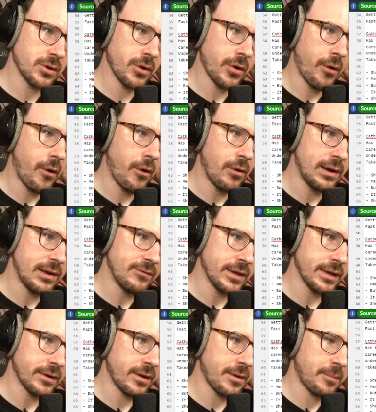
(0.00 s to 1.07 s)
her living
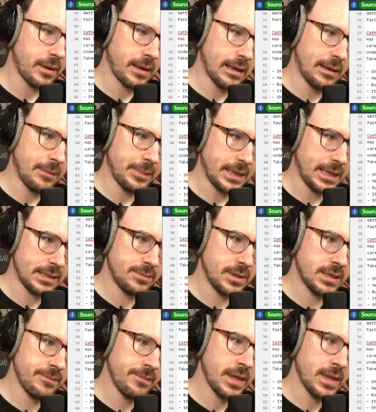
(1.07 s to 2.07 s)
in an apartment,